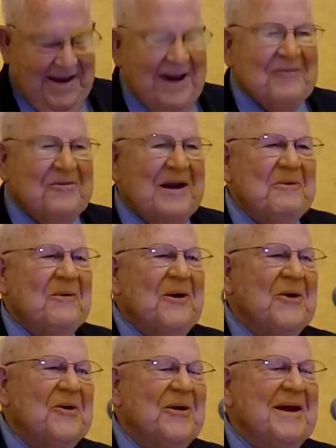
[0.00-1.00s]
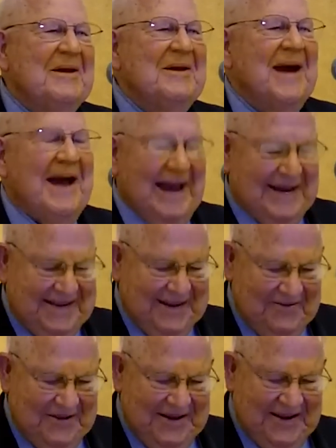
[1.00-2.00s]
Every Rotary
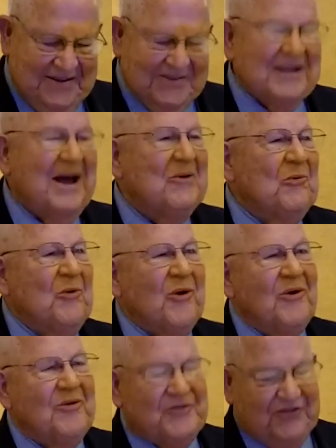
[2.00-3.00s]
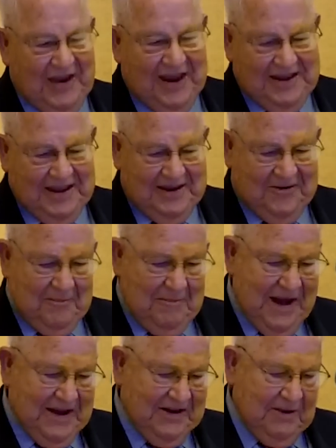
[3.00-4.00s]
activity is not world-shaking or
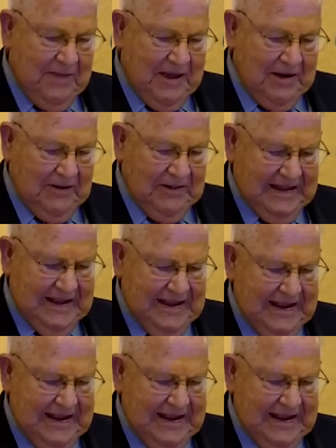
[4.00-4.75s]
monumental.